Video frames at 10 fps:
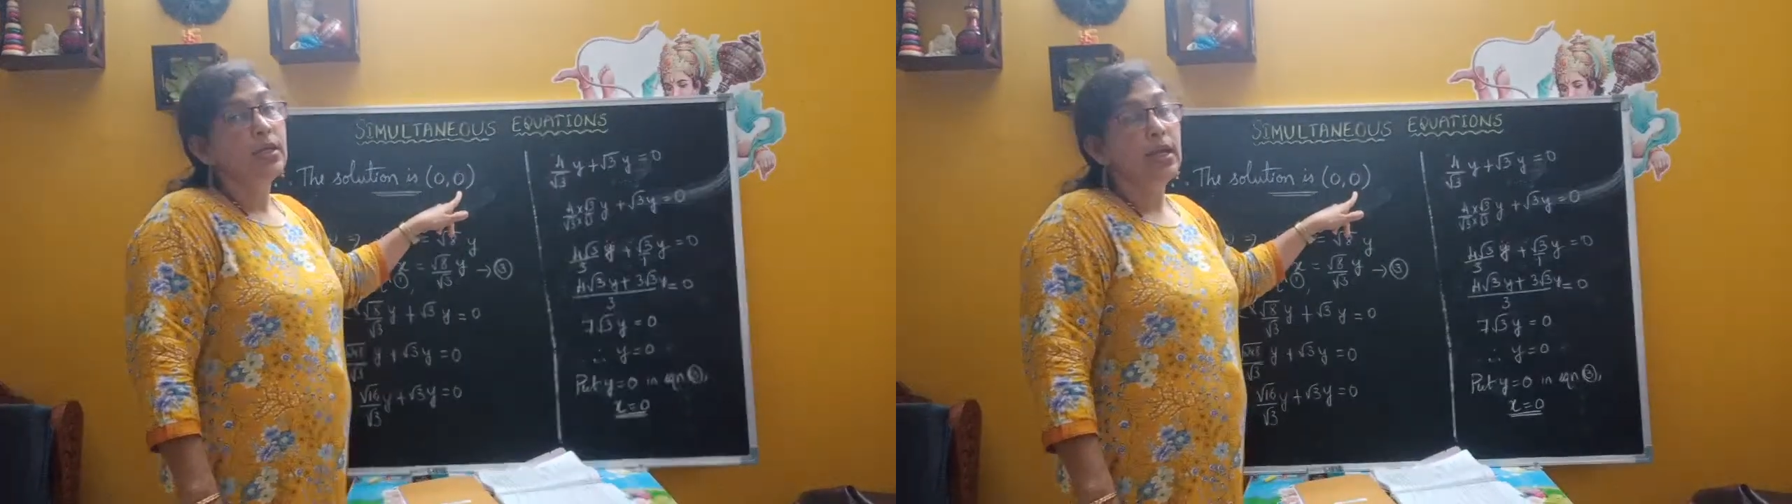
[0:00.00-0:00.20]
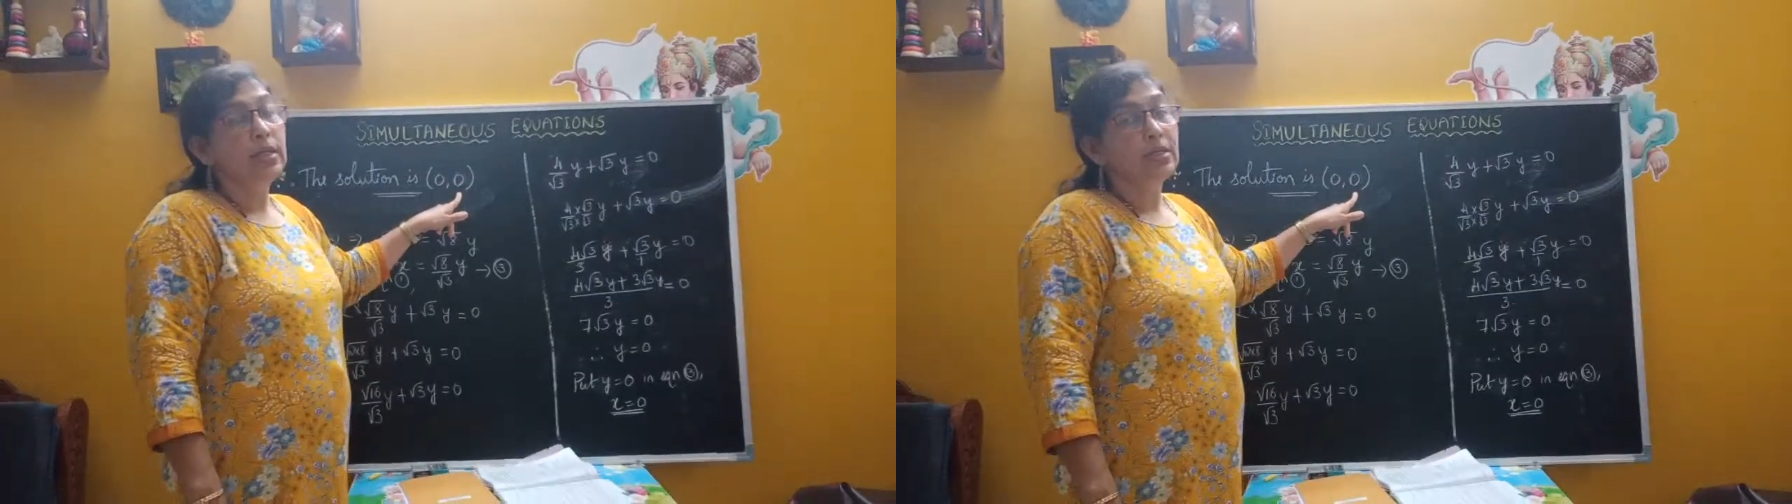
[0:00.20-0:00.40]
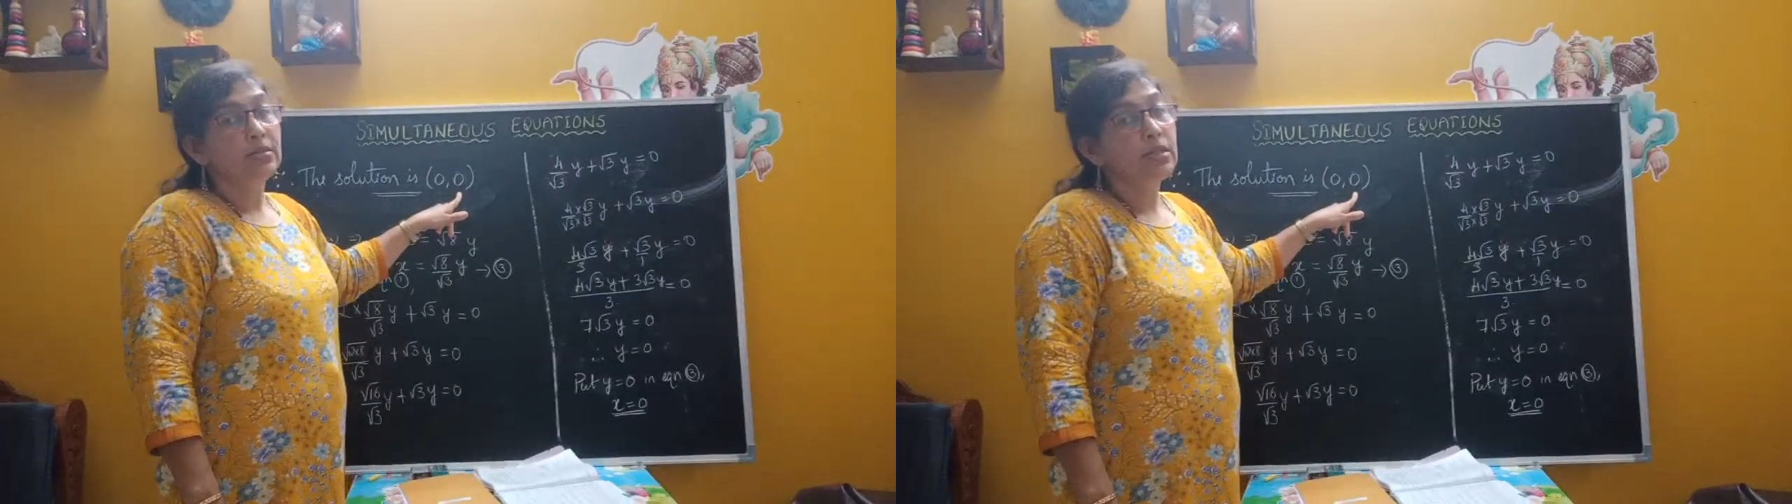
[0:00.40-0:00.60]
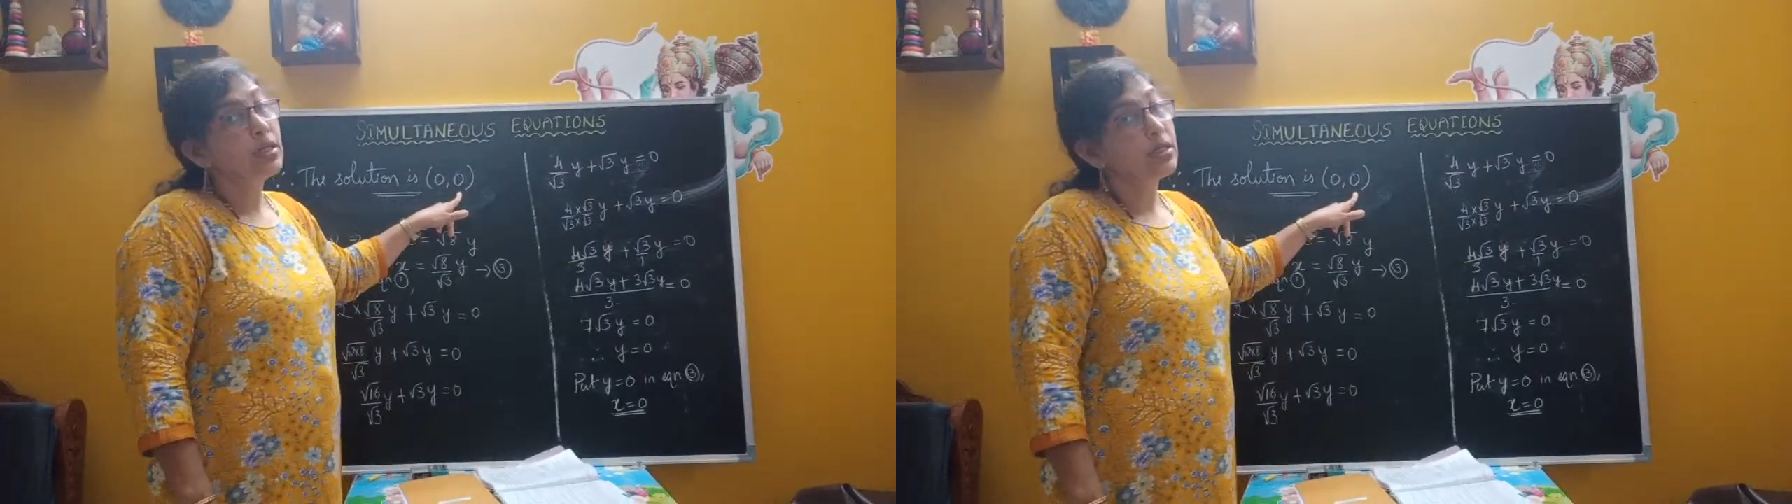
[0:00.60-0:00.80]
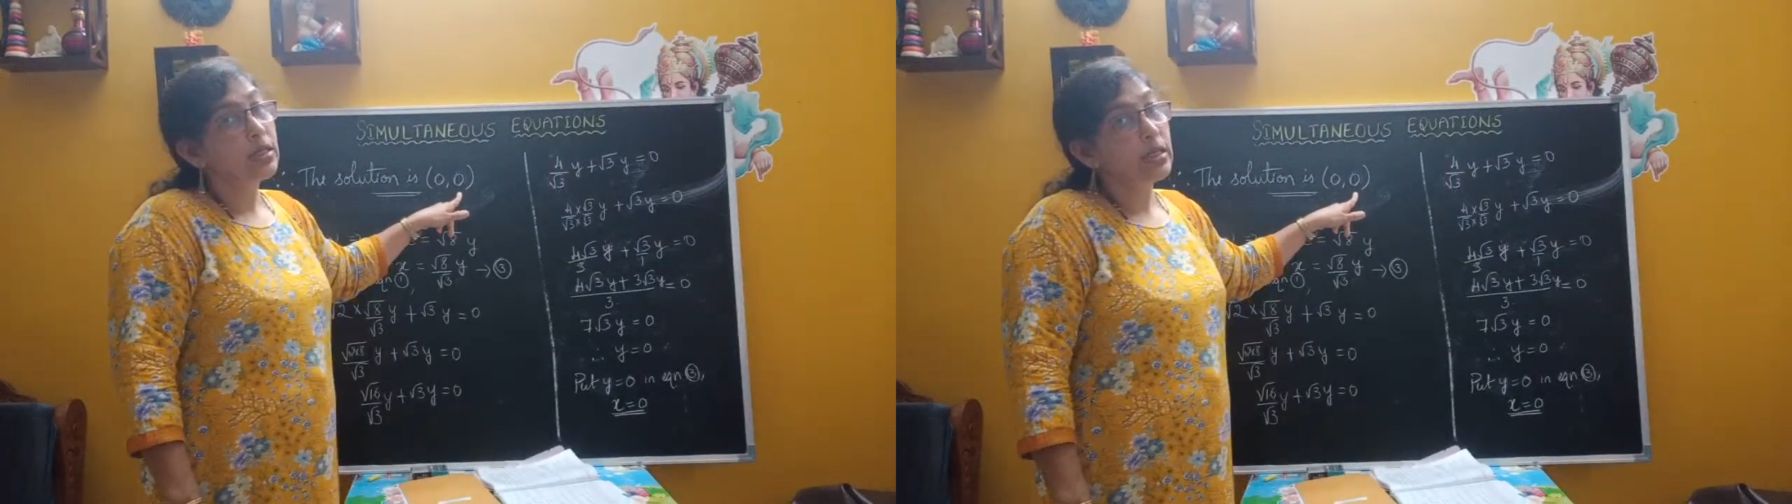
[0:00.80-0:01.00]

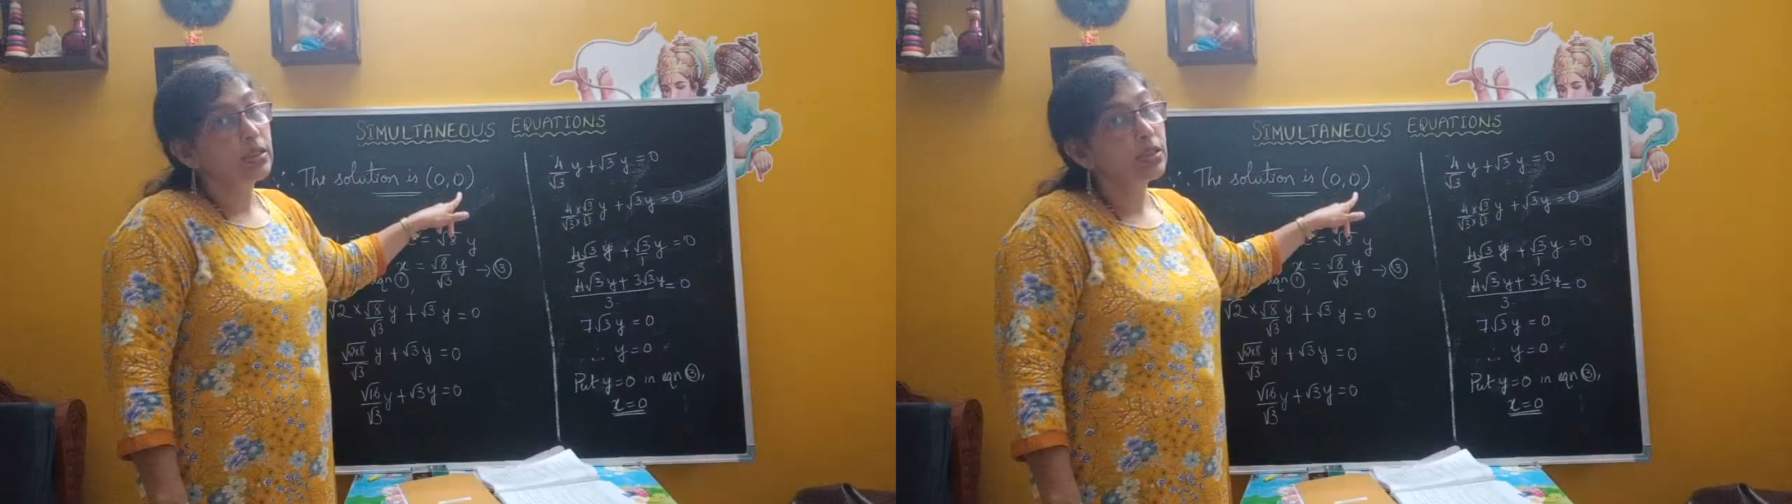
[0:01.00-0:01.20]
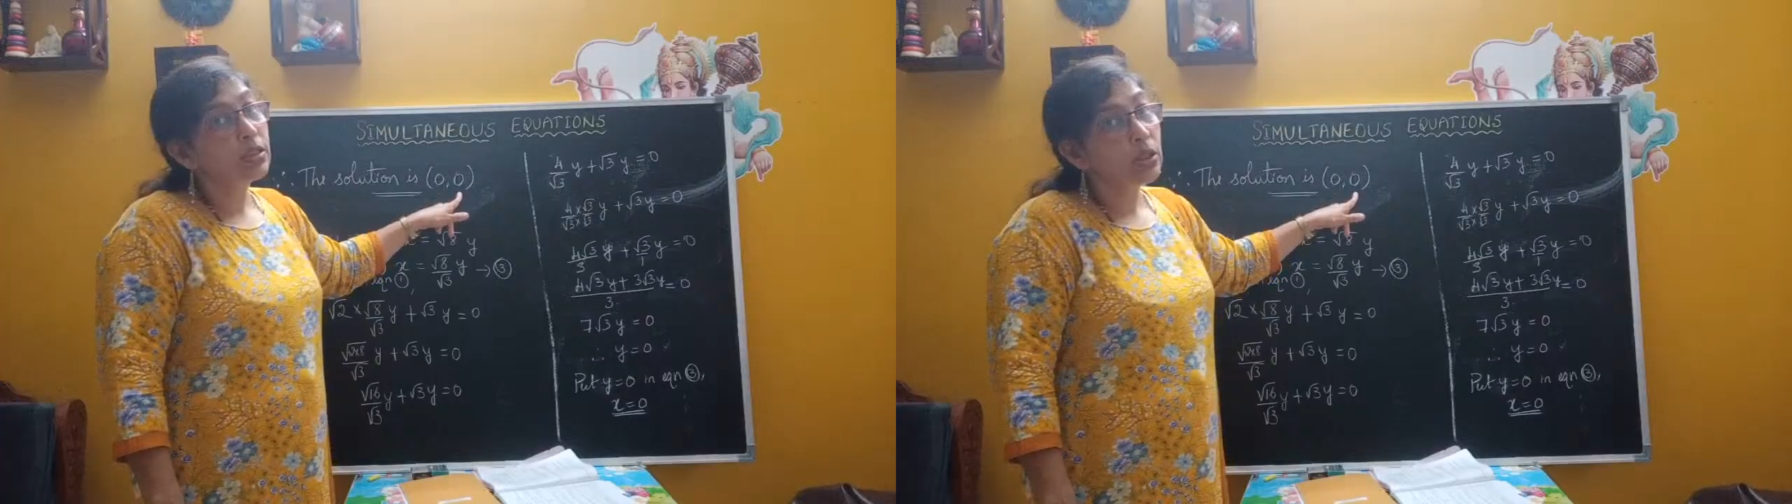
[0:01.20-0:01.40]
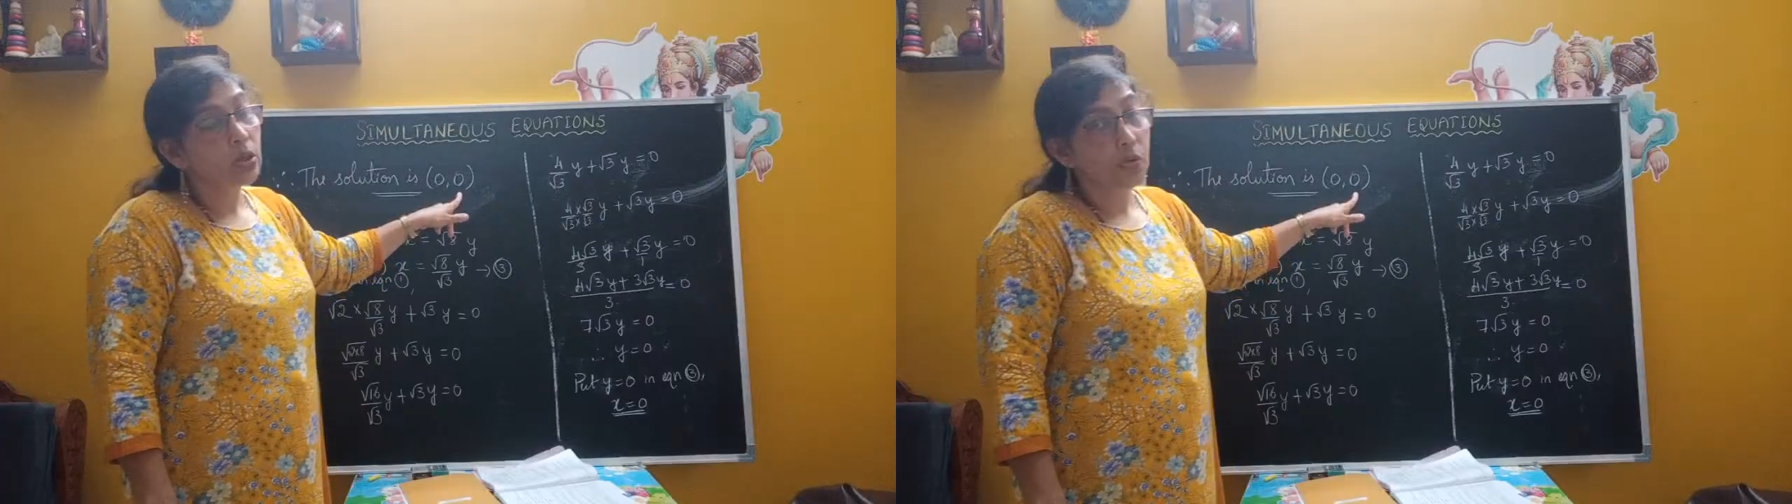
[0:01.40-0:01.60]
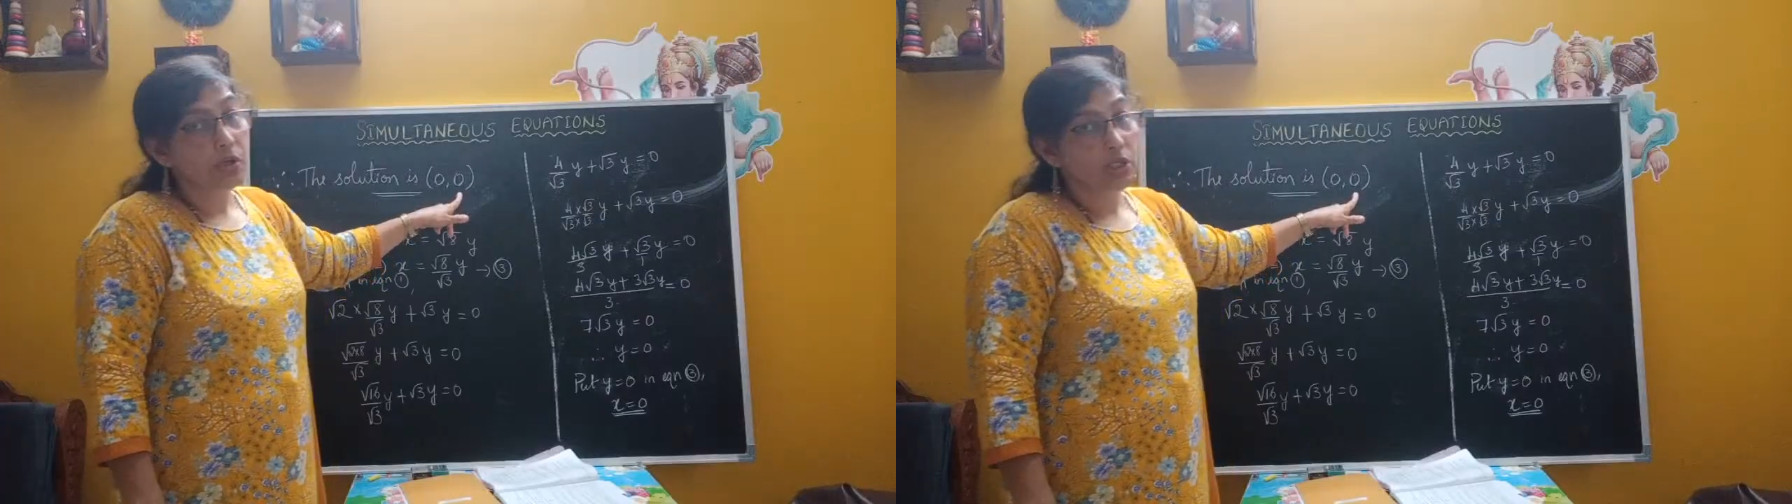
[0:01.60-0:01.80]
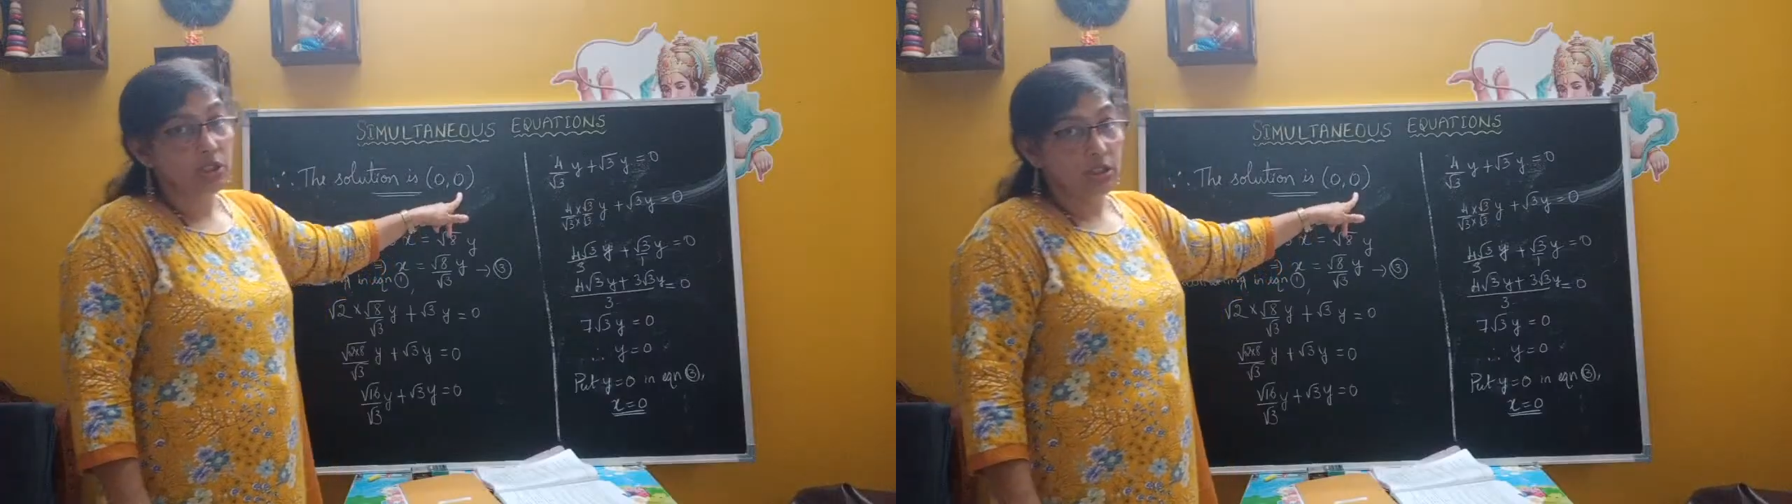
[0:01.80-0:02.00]
intersect at the
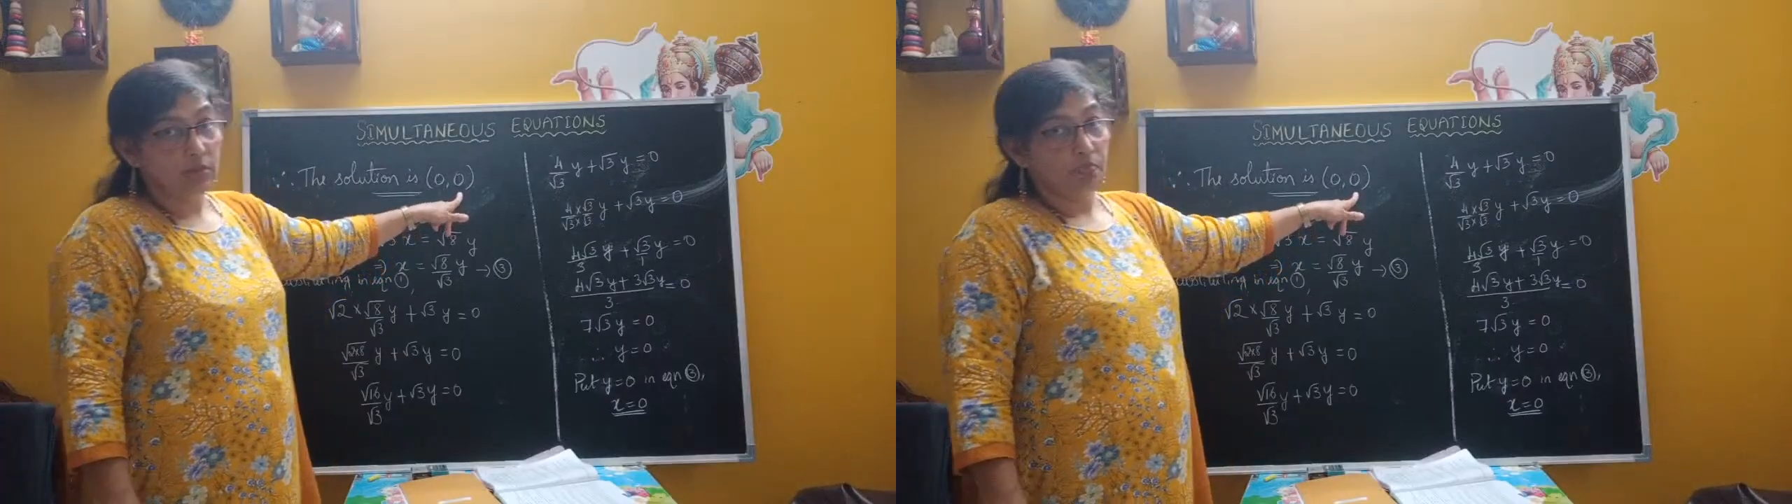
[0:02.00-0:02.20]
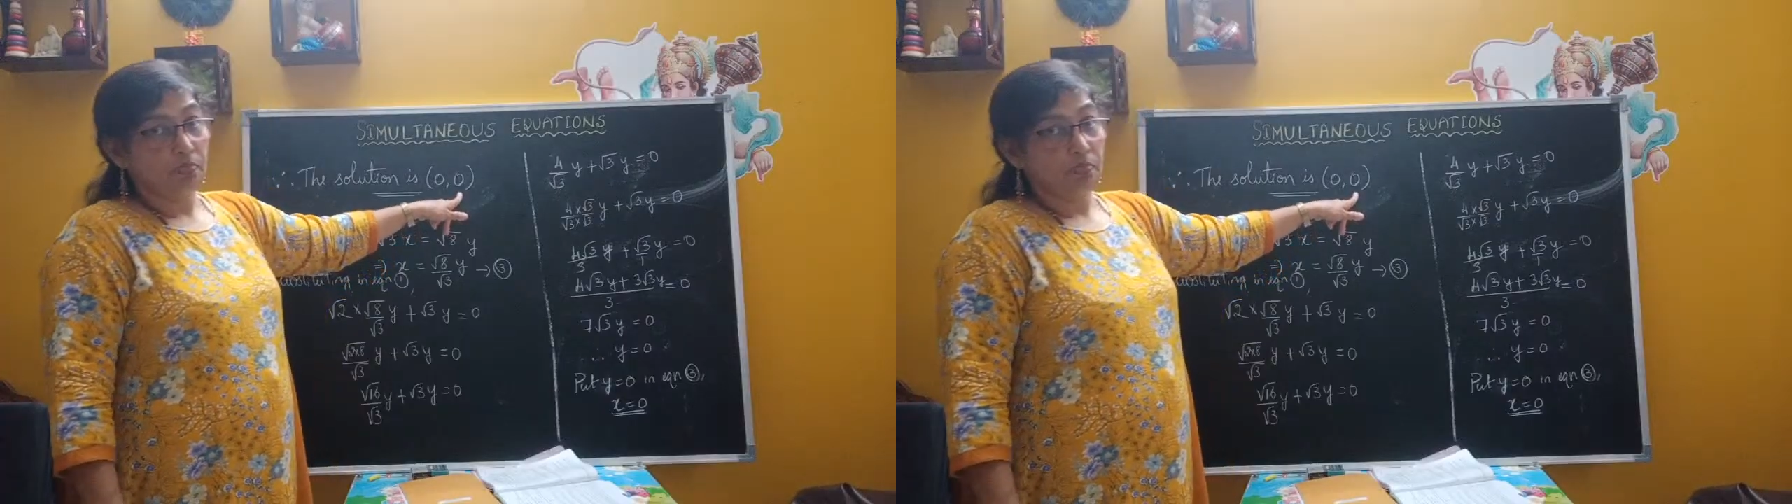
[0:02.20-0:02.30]
origin.